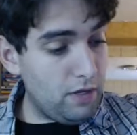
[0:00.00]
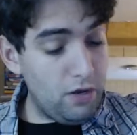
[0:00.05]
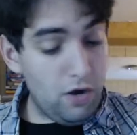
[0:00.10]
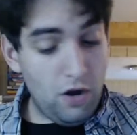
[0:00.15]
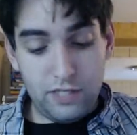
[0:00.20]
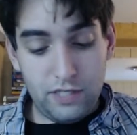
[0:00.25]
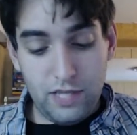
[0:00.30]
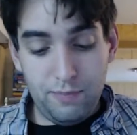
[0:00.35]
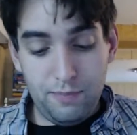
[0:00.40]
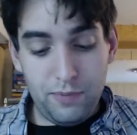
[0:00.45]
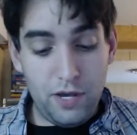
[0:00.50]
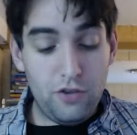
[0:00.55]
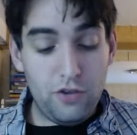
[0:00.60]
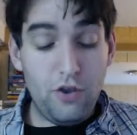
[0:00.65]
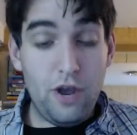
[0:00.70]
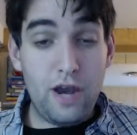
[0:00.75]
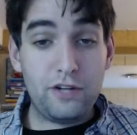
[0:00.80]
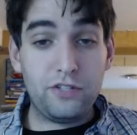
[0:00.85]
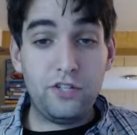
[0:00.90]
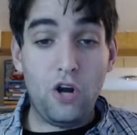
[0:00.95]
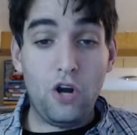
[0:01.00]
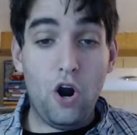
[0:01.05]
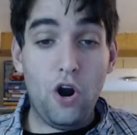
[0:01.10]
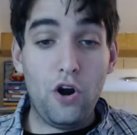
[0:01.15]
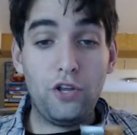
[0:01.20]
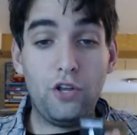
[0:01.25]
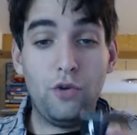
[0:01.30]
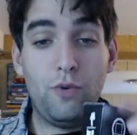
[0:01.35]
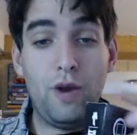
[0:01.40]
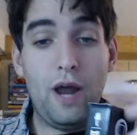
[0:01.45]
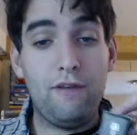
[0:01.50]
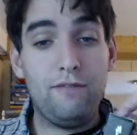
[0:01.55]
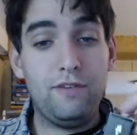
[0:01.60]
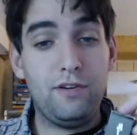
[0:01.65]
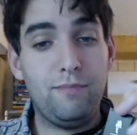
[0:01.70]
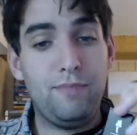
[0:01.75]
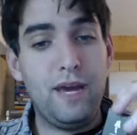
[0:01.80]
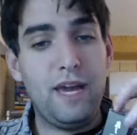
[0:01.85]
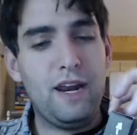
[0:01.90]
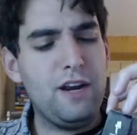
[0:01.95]
You know, except you actually argue and have a
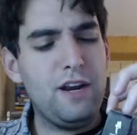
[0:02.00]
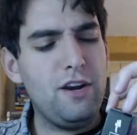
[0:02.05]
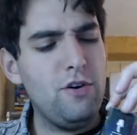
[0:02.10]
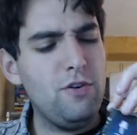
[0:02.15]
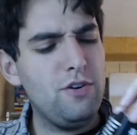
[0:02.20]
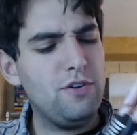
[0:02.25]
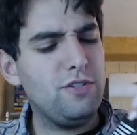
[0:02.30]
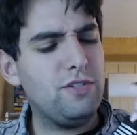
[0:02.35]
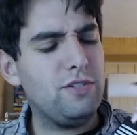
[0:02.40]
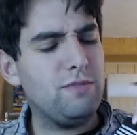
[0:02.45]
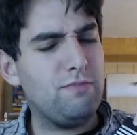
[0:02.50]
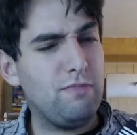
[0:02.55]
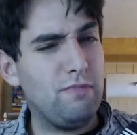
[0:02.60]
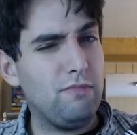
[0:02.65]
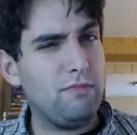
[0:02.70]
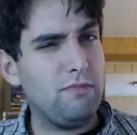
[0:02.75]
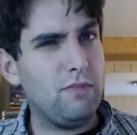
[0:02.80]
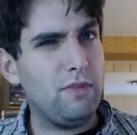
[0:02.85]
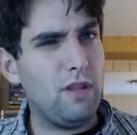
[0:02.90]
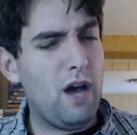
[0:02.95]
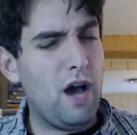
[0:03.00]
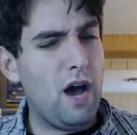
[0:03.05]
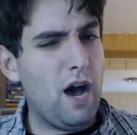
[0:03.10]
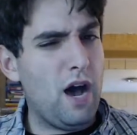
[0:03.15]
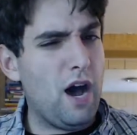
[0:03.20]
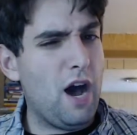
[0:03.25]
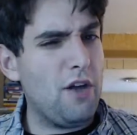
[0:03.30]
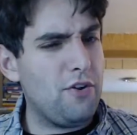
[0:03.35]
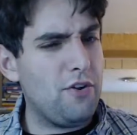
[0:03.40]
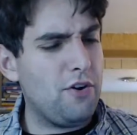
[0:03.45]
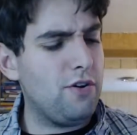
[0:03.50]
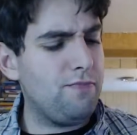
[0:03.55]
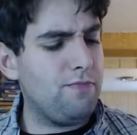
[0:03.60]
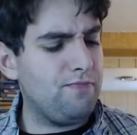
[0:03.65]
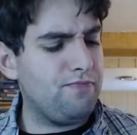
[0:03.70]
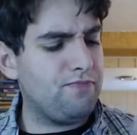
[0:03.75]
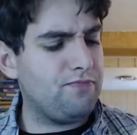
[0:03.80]
debate. I know there's other